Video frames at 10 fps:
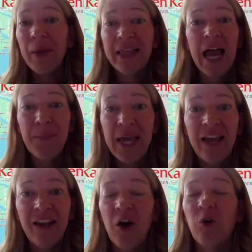be like
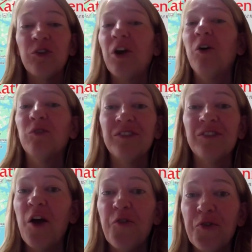me. Don't go
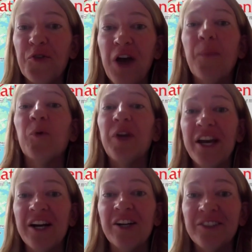a couple
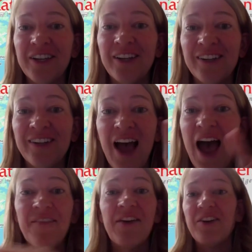years and
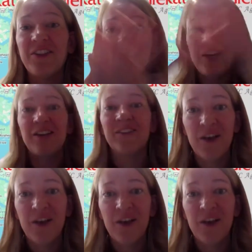have everything